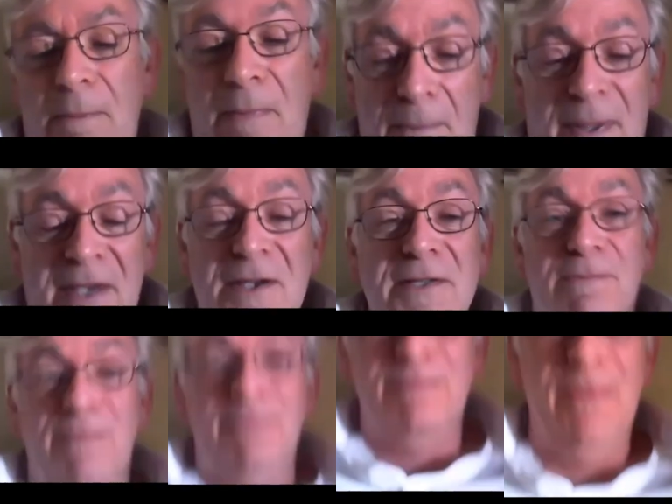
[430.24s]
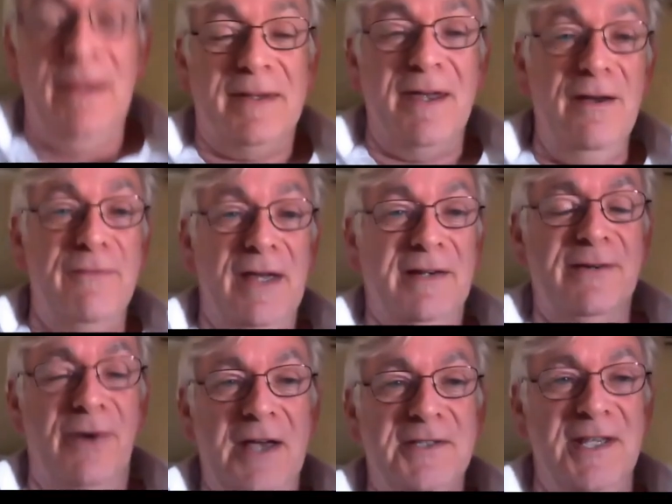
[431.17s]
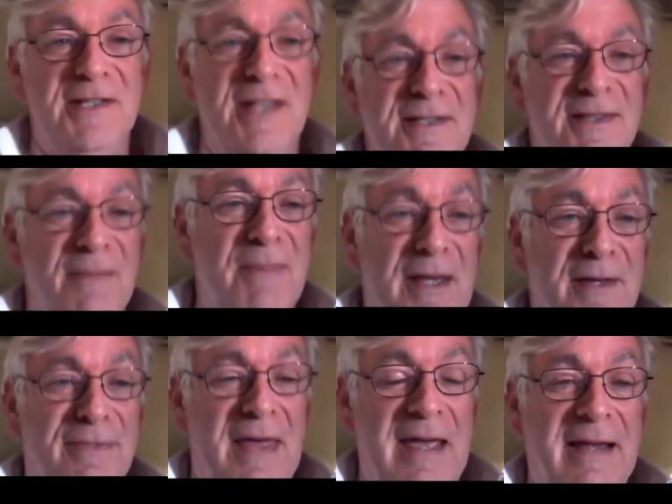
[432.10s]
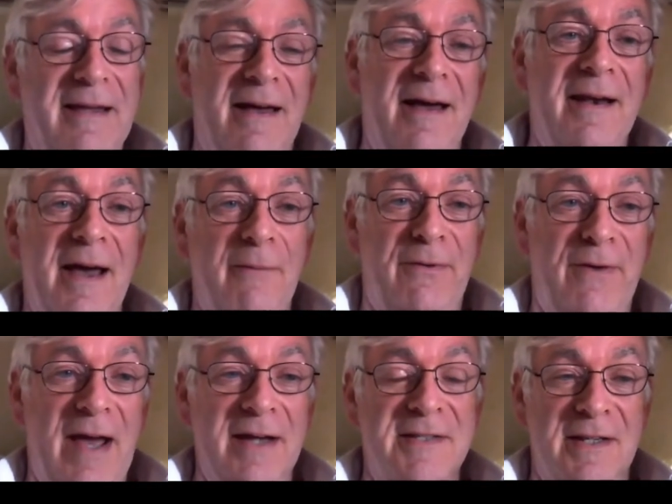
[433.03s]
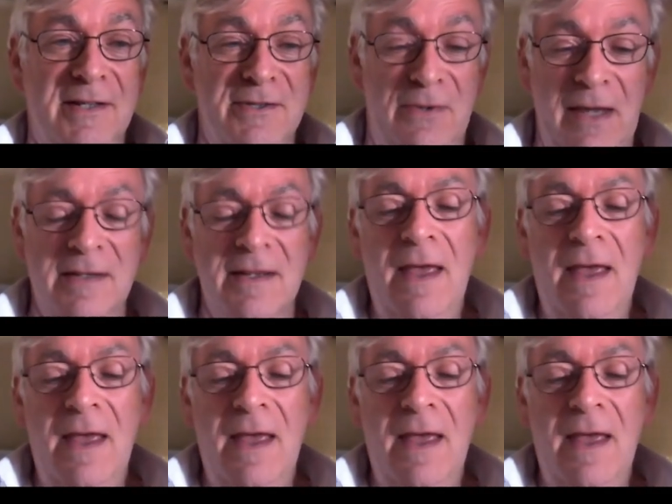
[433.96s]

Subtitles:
because the COVID crisis is the big thing and how we're reacting to it,